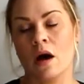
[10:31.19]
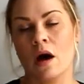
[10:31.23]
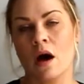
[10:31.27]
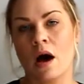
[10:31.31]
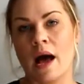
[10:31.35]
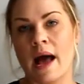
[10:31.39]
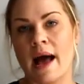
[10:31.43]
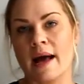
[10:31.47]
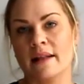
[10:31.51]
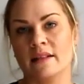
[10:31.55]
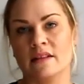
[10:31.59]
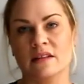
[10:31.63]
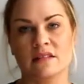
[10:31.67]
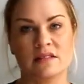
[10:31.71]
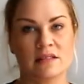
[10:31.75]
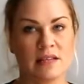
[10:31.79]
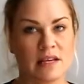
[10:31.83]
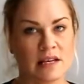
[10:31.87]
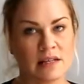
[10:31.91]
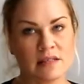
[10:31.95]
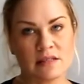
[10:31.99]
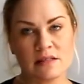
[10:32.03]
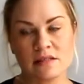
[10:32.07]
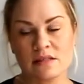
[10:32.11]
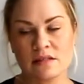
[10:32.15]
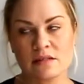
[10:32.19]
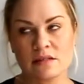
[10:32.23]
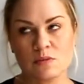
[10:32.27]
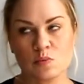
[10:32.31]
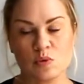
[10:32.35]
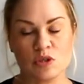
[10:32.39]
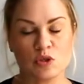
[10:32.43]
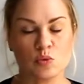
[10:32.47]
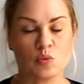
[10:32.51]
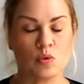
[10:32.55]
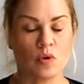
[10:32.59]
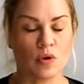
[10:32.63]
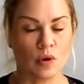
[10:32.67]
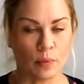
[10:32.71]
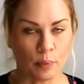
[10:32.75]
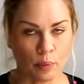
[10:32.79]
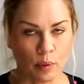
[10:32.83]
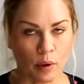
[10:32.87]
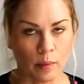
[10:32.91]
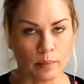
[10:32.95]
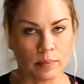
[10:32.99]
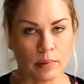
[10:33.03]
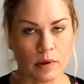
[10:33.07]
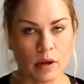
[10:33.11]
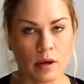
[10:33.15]
I had the cysts, which were a
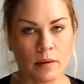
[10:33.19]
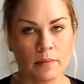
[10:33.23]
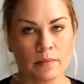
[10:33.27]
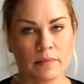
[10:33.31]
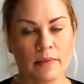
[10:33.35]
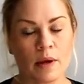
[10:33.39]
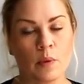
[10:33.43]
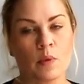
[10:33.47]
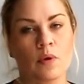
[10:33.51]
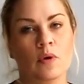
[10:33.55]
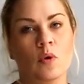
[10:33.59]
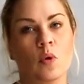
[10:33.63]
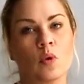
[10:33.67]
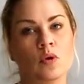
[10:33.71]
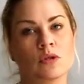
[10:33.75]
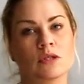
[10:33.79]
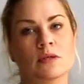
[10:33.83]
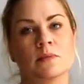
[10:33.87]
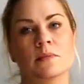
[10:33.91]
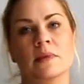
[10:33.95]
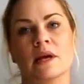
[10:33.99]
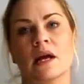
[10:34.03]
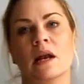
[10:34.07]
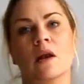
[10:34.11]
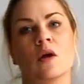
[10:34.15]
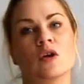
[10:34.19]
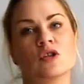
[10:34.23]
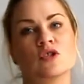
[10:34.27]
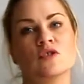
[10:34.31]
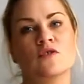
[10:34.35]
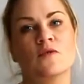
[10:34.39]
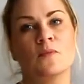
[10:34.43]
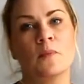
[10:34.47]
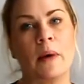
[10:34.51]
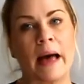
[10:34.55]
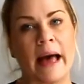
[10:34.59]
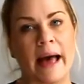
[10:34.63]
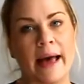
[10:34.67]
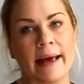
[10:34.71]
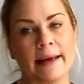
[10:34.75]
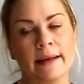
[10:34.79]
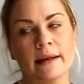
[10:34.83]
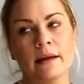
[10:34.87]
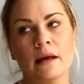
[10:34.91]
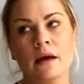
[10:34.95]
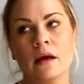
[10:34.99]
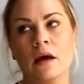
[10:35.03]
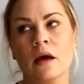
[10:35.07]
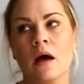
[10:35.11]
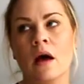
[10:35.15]
problem. They were causing me a lot of
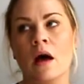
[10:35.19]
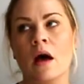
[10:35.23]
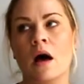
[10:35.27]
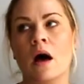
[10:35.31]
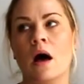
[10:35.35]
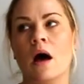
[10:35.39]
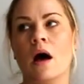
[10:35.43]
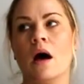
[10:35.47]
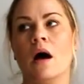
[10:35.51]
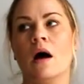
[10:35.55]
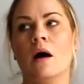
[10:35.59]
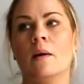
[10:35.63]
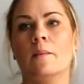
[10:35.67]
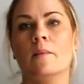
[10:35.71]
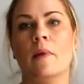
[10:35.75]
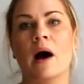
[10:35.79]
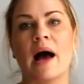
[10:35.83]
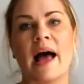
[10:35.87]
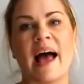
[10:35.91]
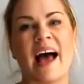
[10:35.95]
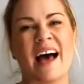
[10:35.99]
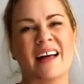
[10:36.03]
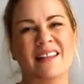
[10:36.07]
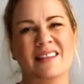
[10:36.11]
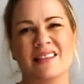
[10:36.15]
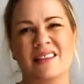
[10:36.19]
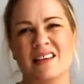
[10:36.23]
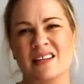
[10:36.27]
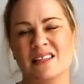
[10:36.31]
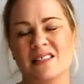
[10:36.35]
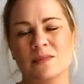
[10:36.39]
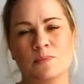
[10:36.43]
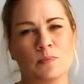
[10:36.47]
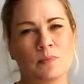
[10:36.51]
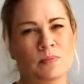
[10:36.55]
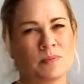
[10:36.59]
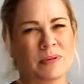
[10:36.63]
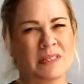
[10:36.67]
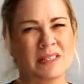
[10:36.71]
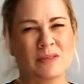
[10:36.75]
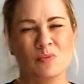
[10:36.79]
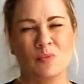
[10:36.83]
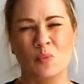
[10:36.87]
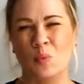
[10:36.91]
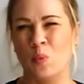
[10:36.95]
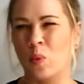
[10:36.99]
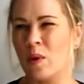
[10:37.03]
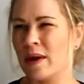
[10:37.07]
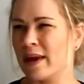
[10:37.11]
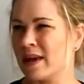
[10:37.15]
pain. I had this
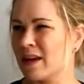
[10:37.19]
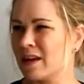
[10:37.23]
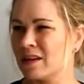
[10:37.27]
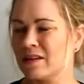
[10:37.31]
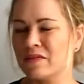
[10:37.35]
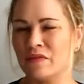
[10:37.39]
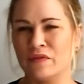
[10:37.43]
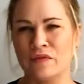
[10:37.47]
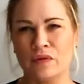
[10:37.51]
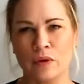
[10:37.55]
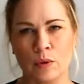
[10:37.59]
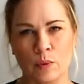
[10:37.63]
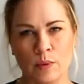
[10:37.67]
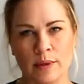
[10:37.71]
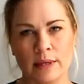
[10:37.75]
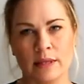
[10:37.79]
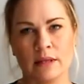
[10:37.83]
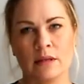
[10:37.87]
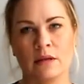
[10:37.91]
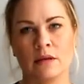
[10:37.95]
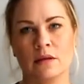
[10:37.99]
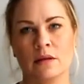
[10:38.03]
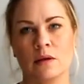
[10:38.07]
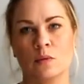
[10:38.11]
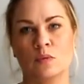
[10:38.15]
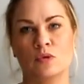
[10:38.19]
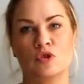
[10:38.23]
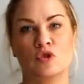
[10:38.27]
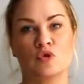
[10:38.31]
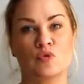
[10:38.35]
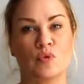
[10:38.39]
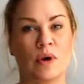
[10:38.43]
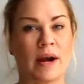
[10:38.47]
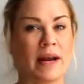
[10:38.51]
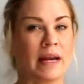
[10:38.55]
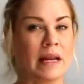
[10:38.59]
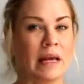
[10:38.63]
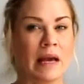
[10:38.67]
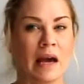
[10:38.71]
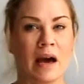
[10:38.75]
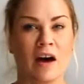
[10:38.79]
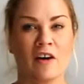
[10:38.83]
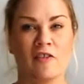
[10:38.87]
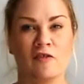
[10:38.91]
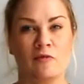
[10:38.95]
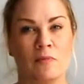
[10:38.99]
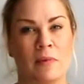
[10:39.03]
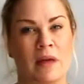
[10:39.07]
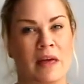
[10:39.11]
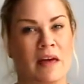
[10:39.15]
weird fluid that was draining
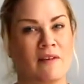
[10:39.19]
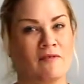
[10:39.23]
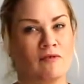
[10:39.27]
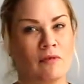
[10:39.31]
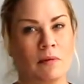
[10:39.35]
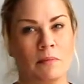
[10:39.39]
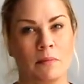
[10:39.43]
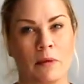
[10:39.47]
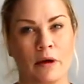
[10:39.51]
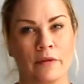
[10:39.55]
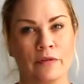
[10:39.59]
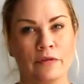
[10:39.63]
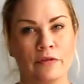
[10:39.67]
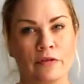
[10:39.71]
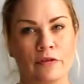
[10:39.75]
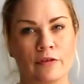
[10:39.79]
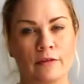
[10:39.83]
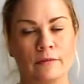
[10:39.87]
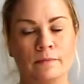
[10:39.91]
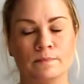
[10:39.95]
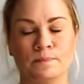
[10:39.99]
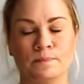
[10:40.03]
out of me every month.